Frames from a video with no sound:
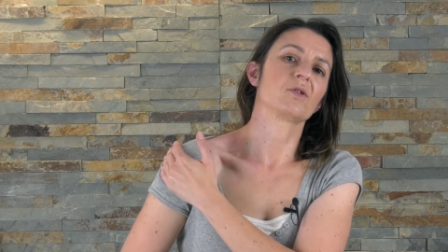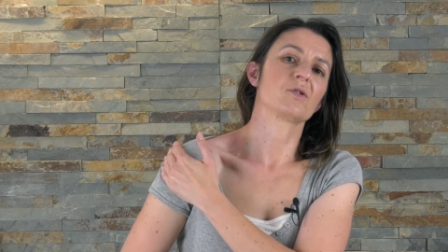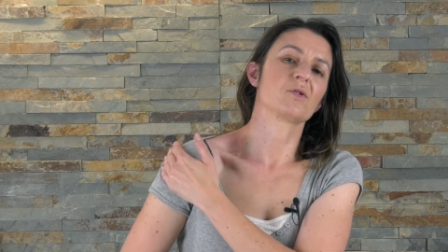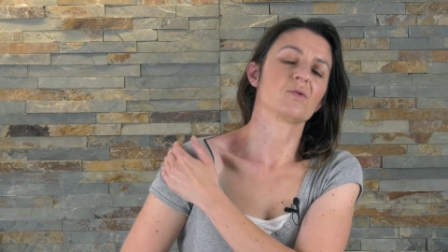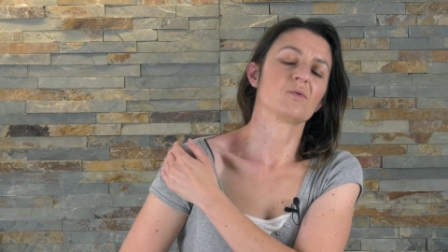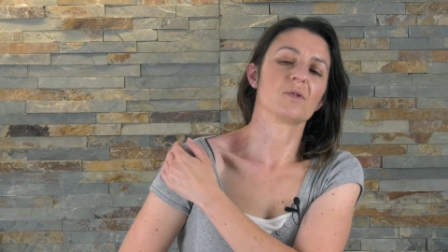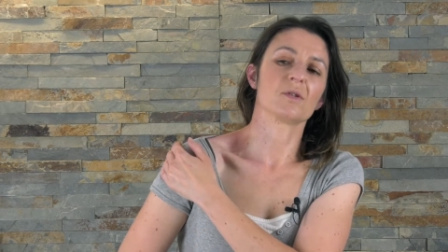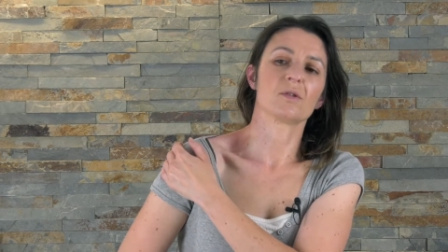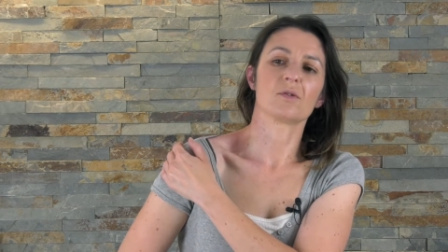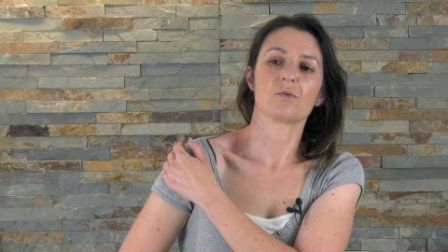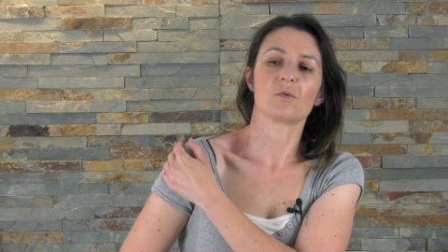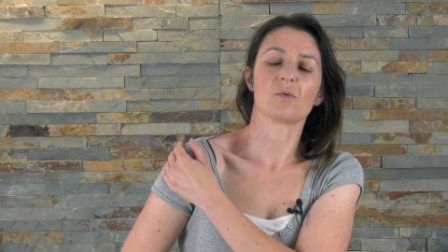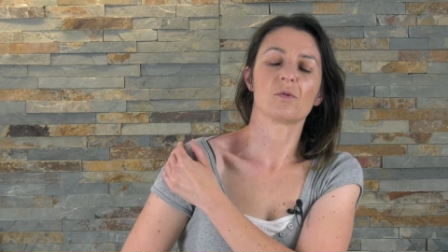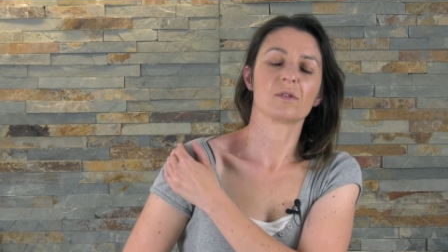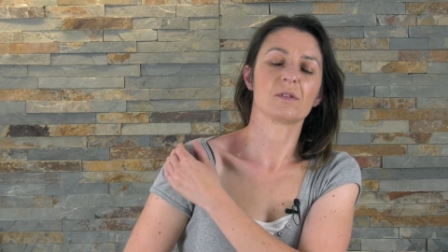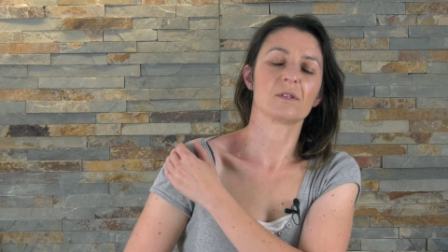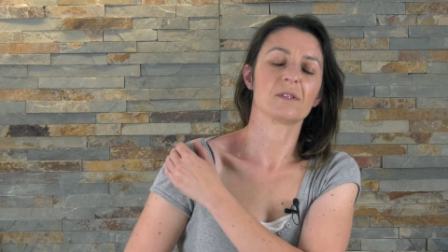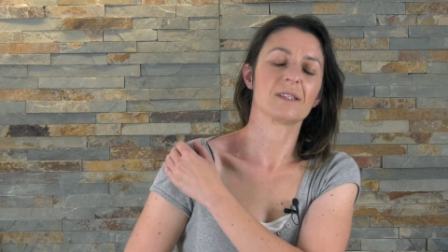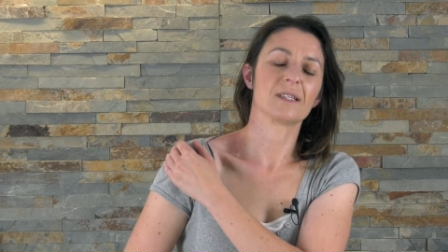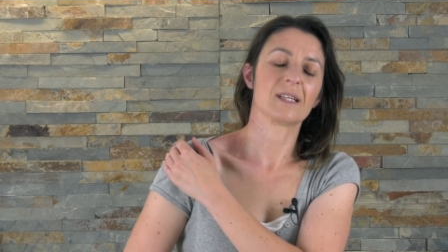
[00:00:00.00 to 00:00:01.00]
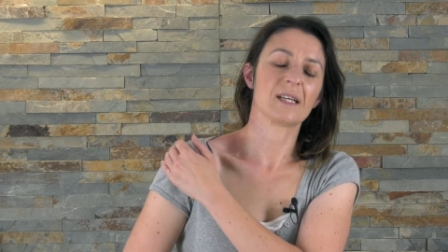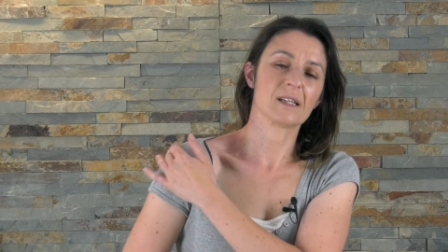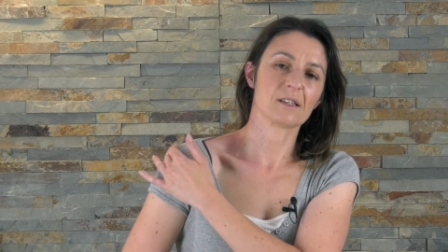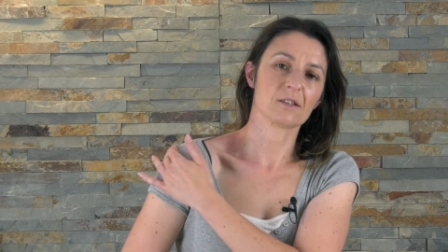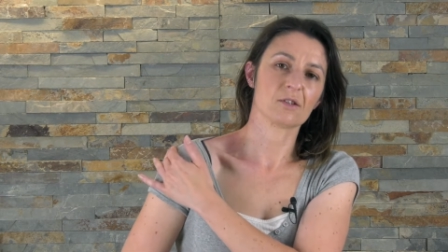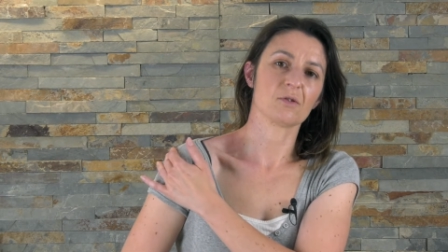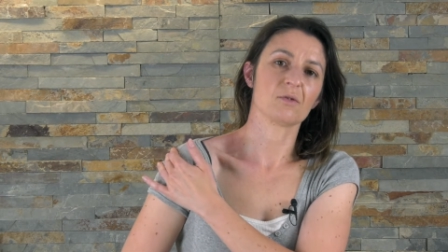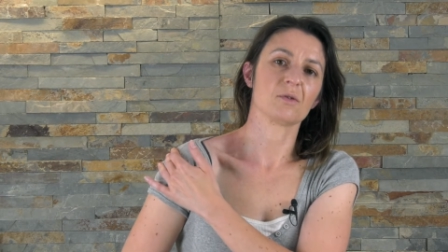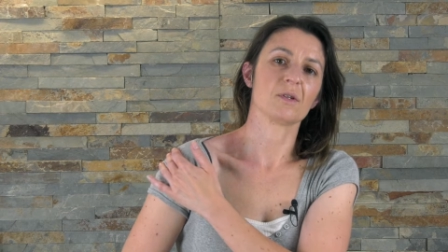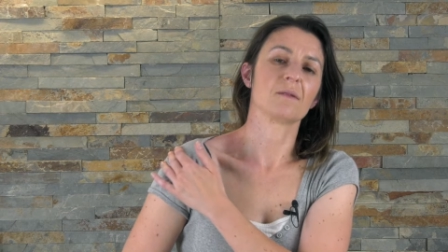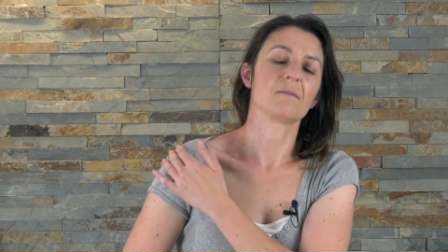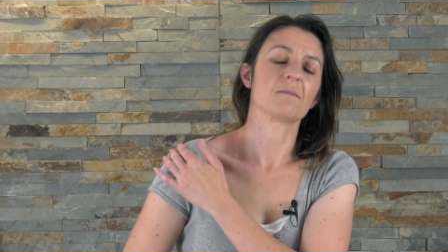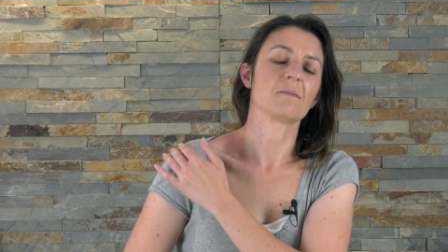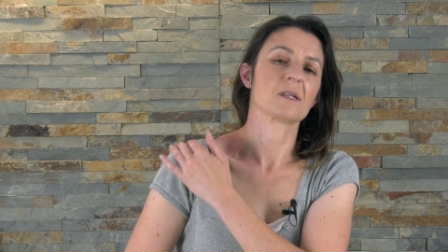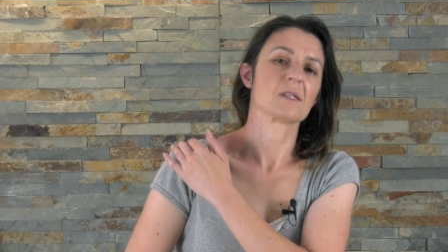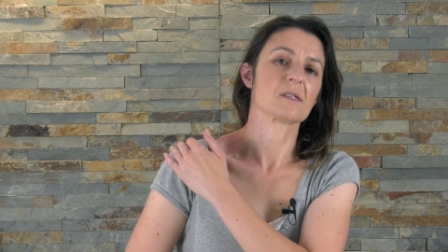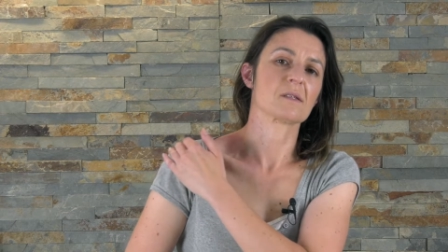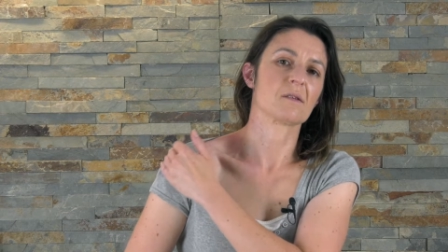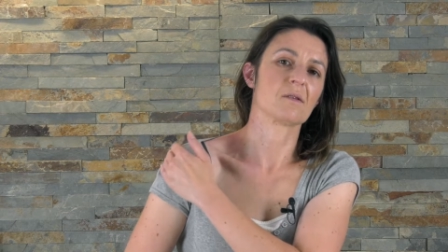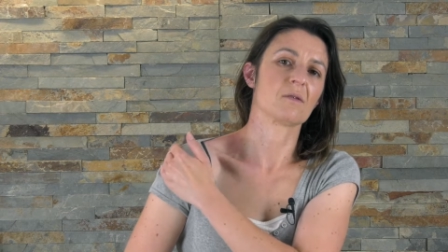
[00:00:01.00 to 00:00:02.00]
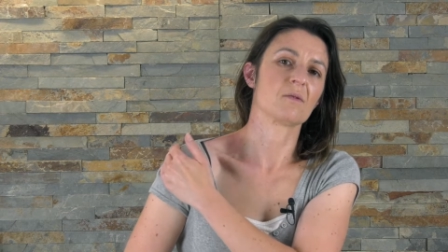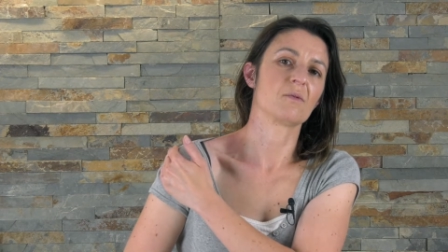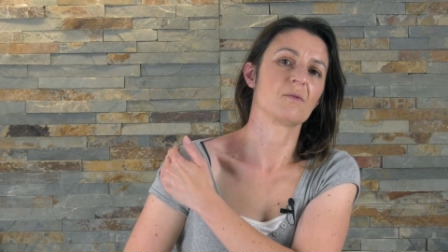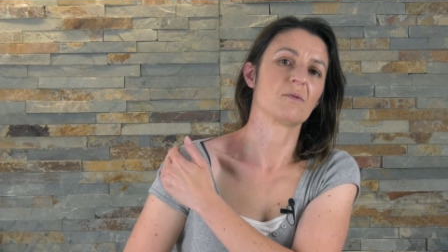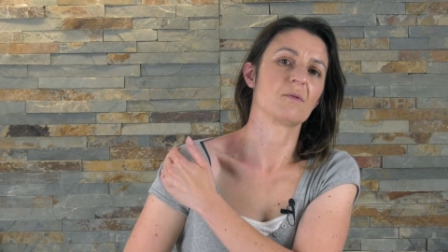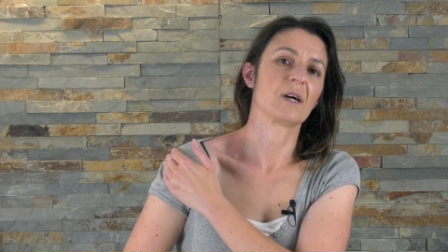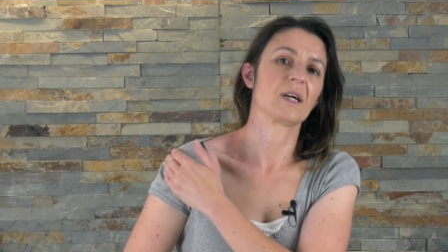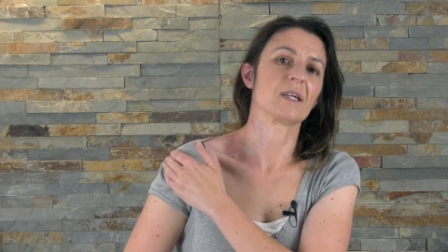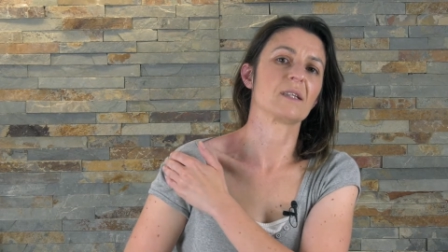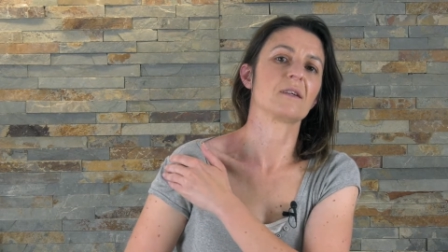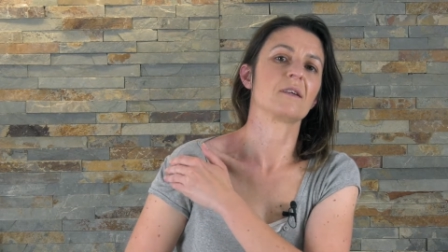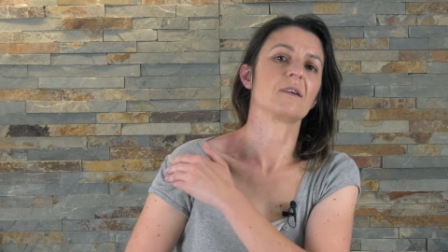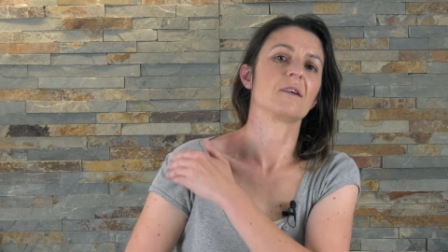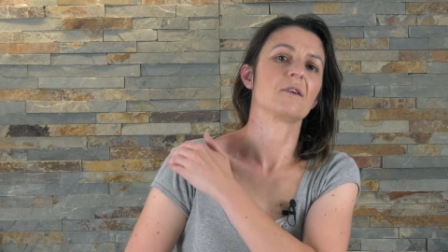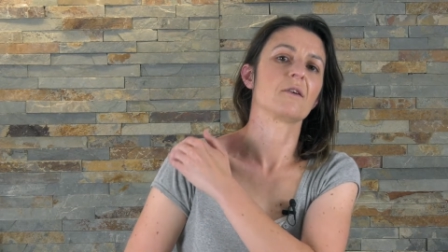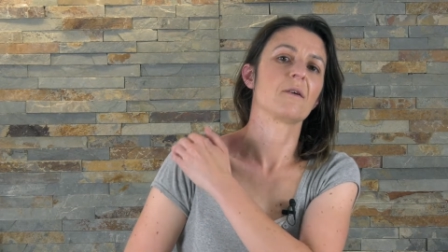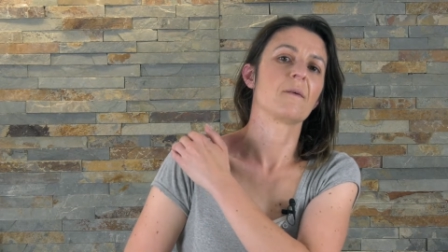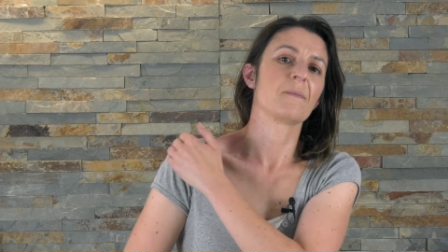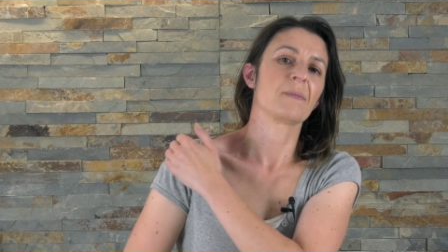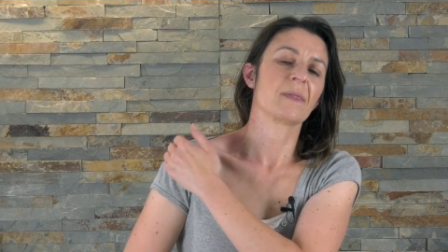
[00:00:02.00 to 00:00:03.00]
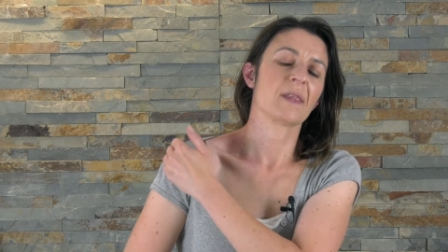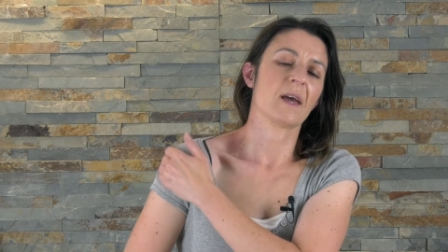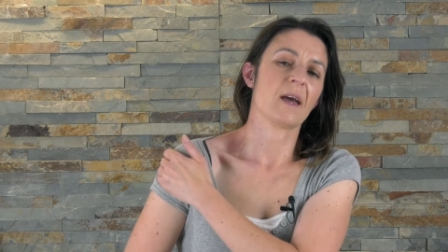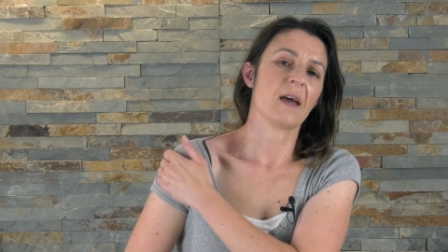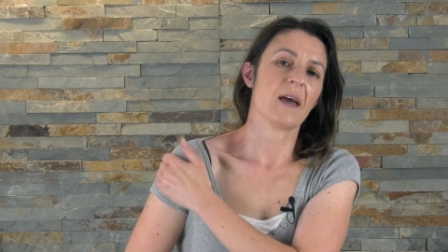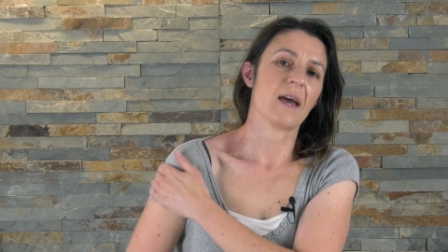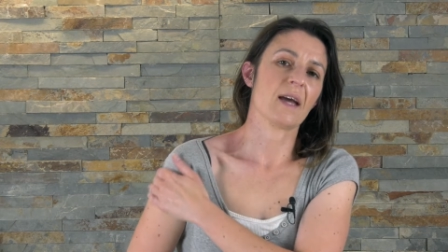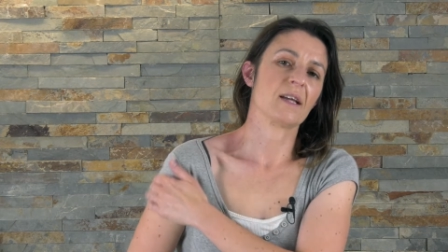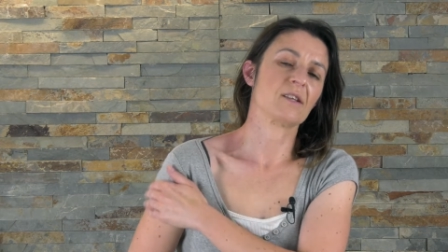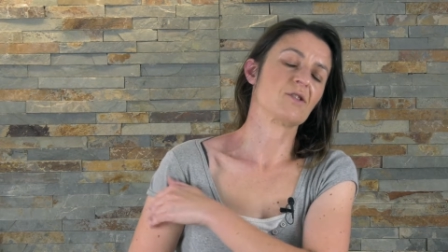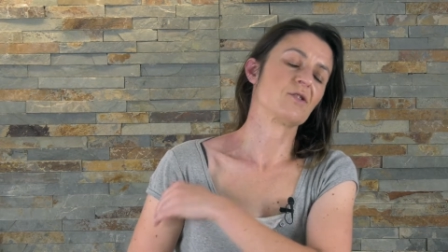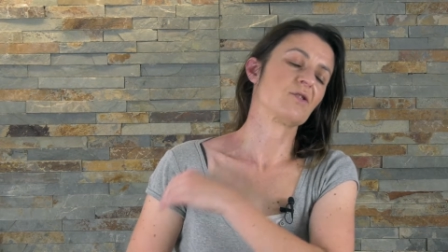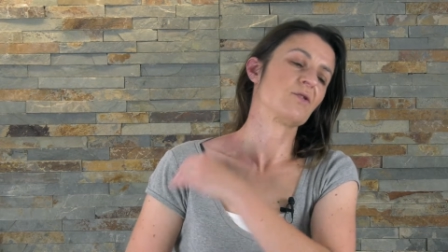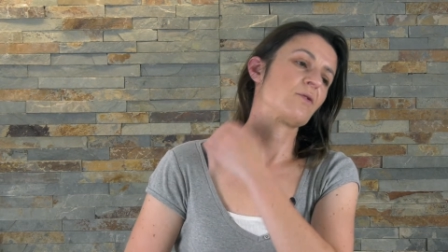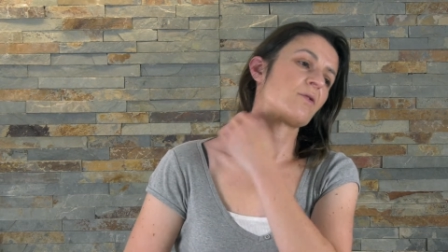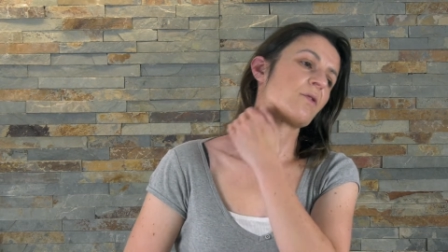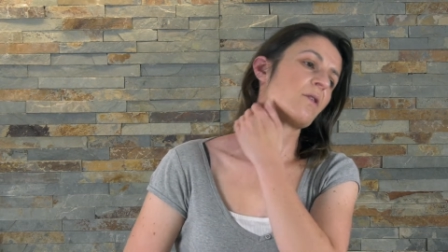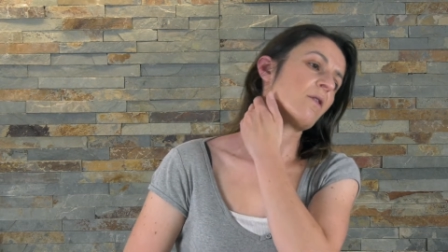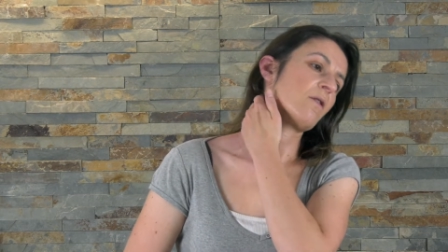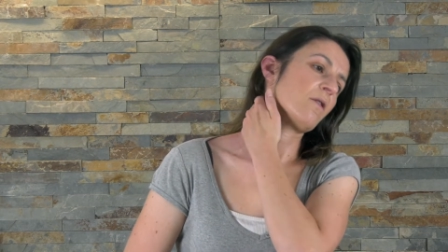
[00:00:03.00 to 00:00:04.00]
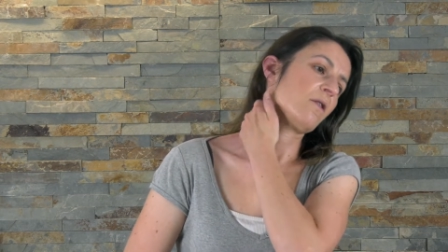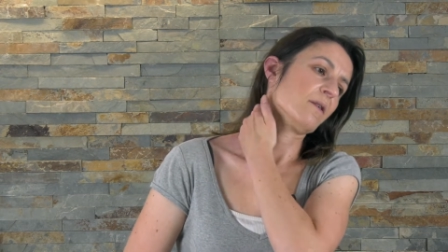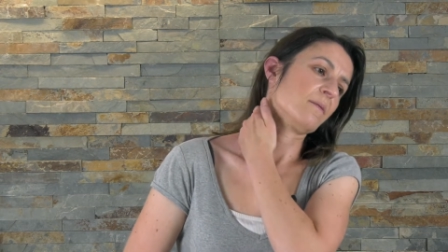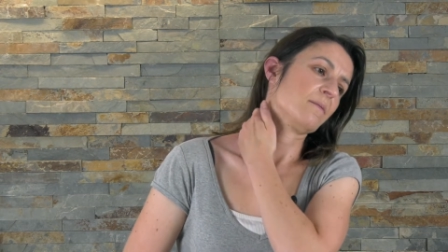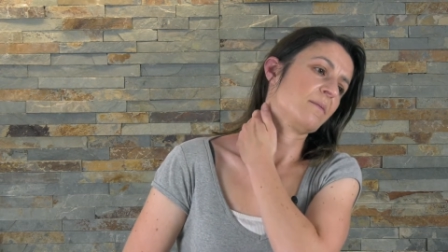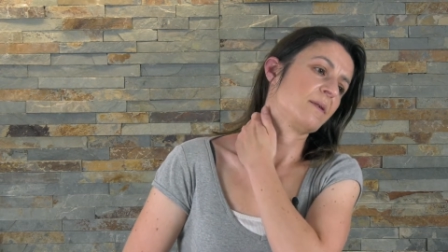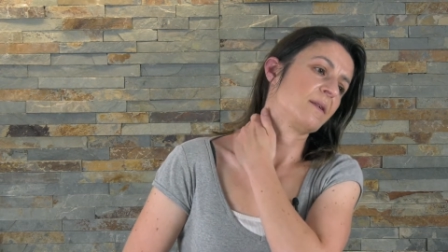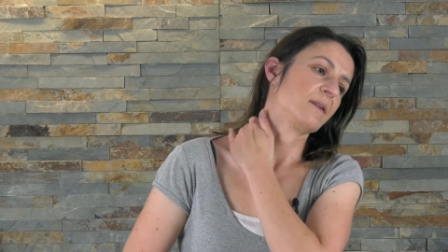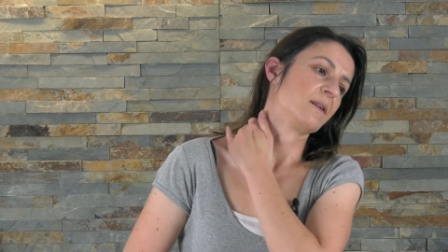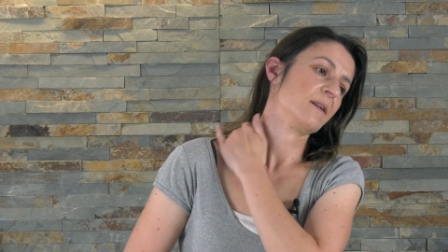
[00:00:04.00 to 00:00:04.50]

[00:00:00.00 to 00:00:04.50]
to the deltoid muscle right here at your arm.